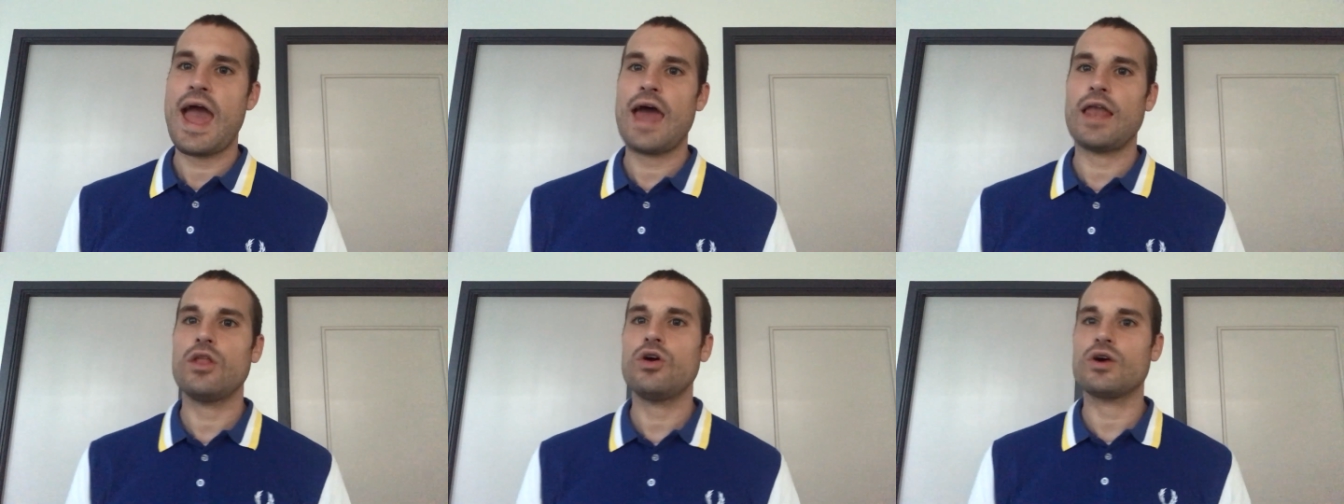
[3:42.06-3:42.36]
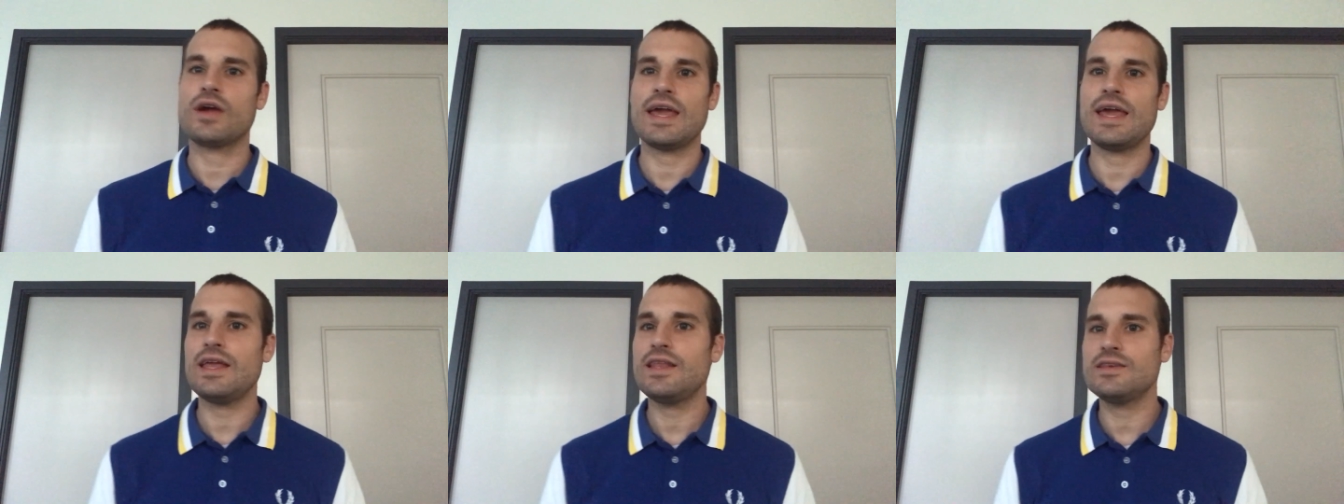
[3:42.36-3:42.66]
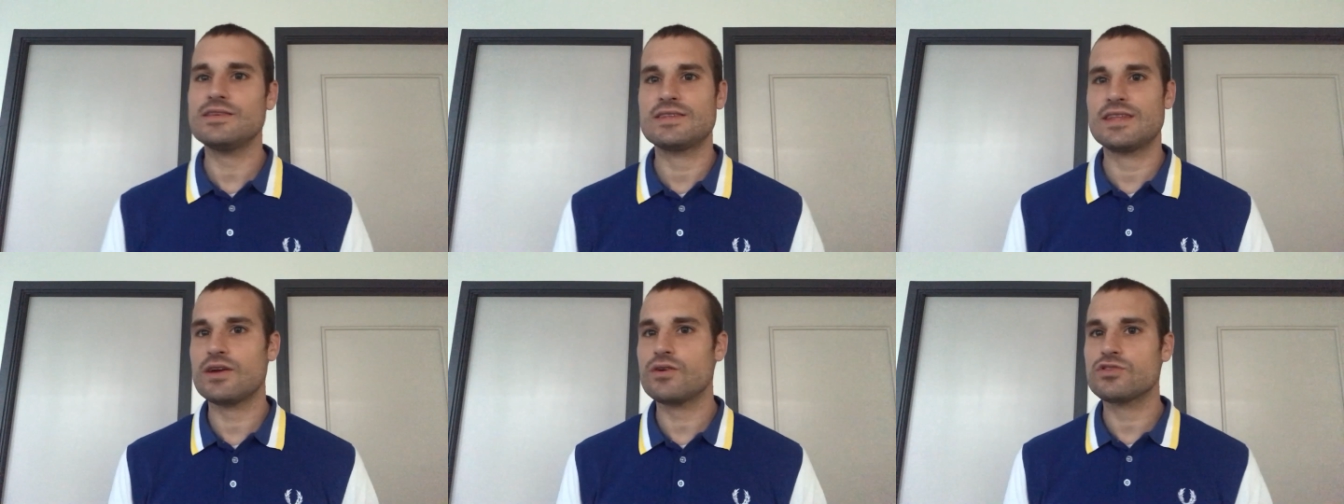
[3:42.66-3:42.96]
And look,
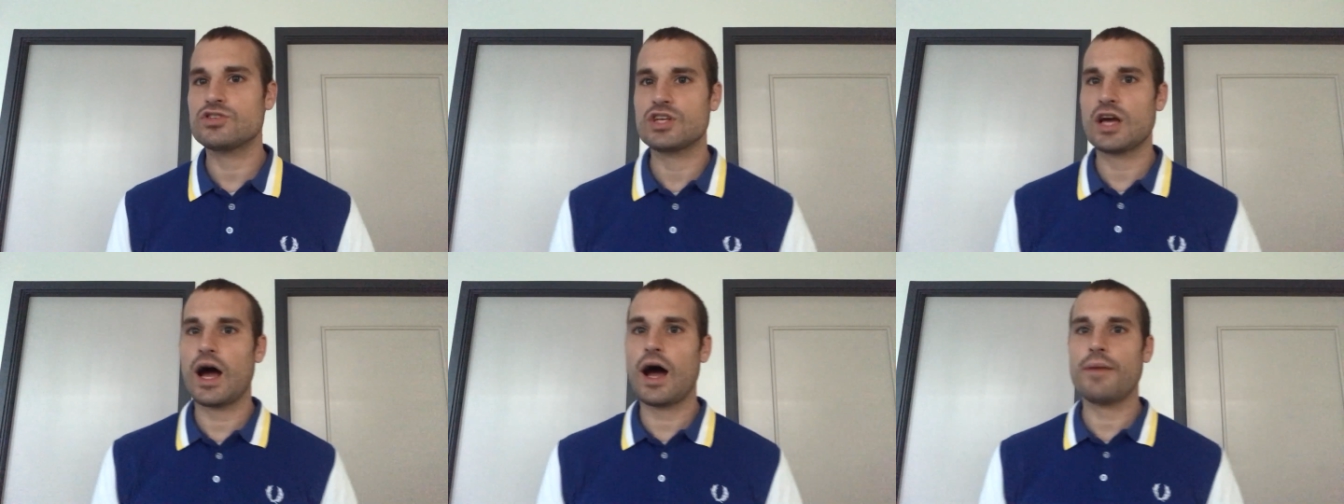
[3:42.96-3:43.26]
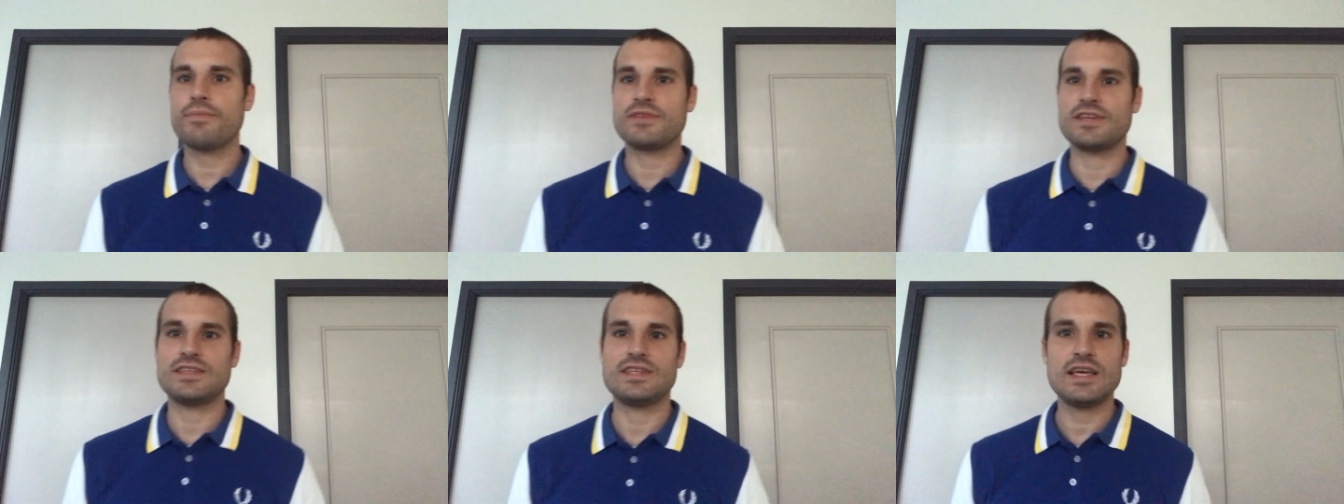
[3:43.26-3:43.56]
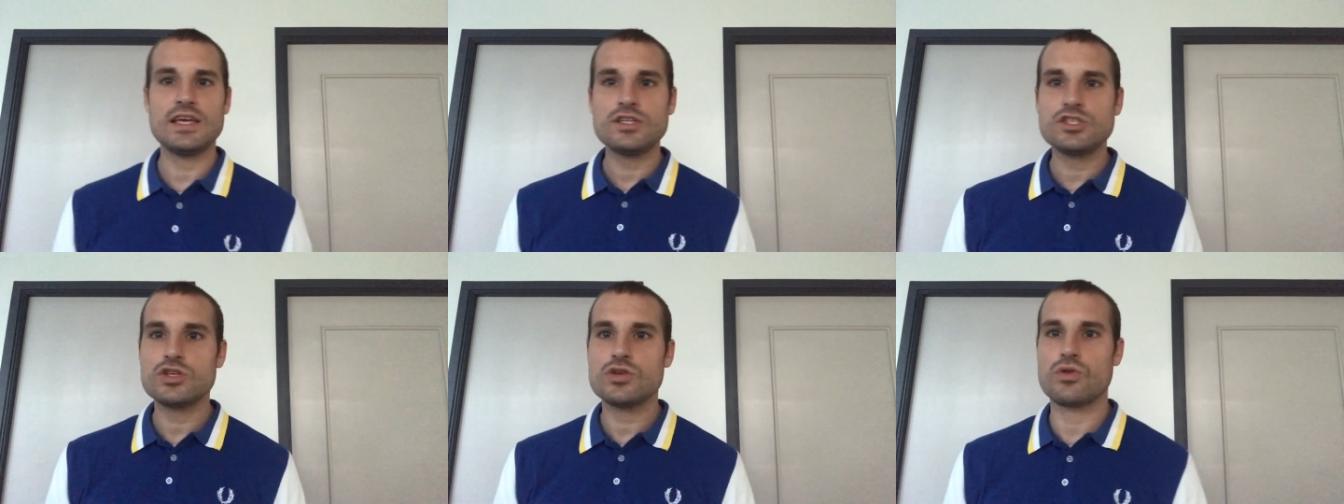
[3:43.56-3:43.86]
it is their job to
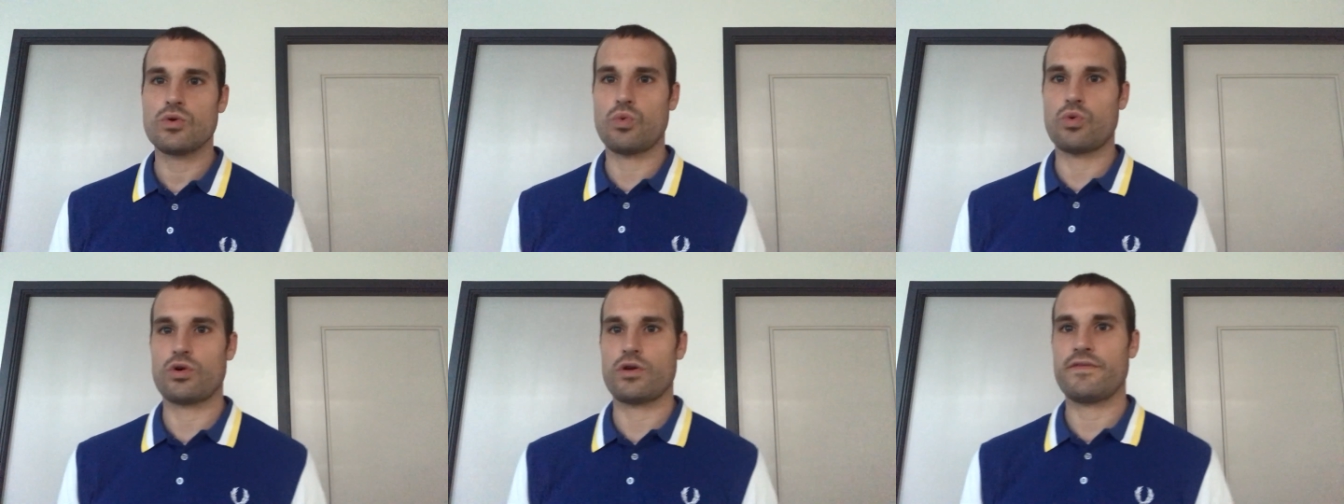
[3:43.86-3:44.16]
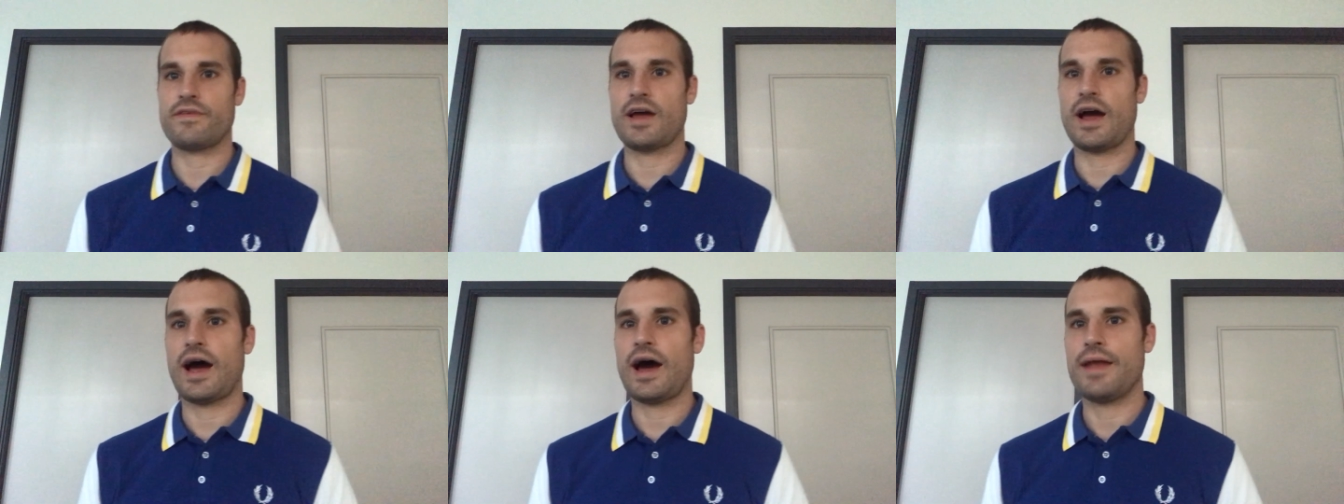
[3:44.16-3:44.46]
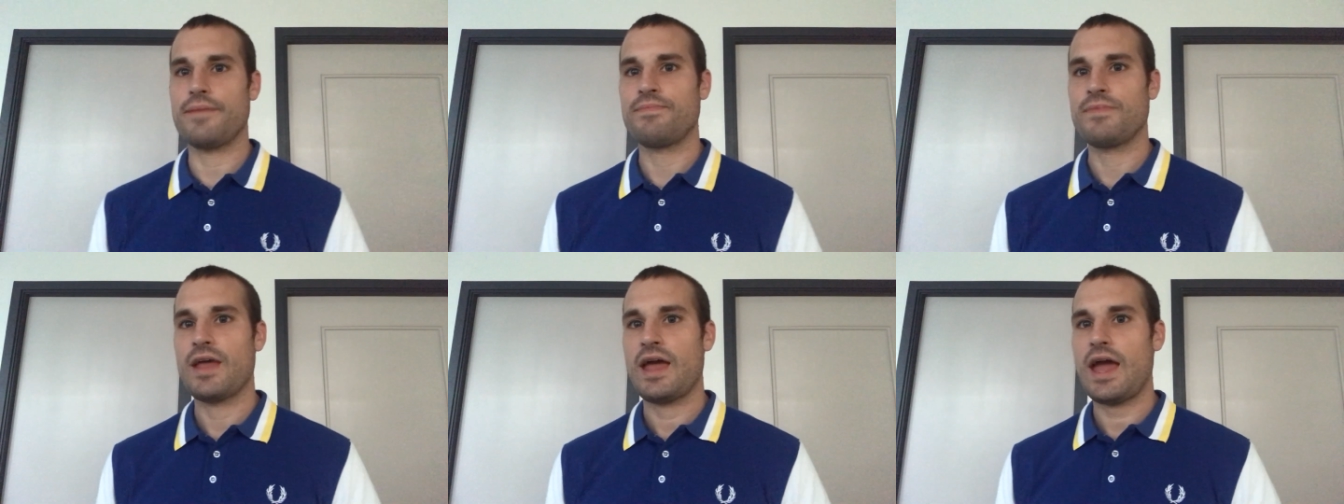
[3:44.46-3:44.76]
teach you the Word of
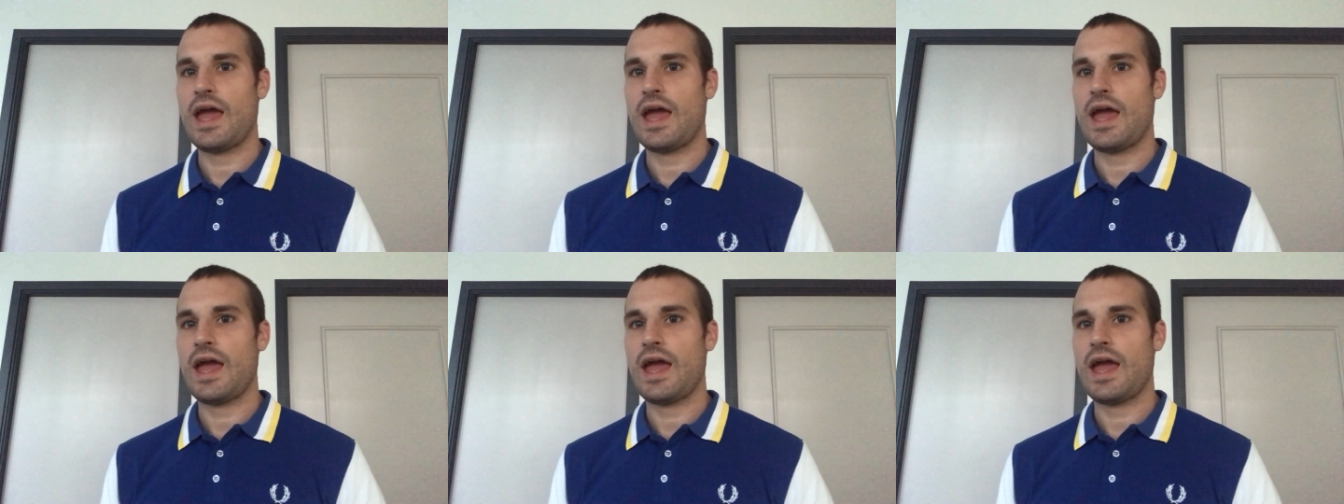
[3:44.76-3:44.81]
God.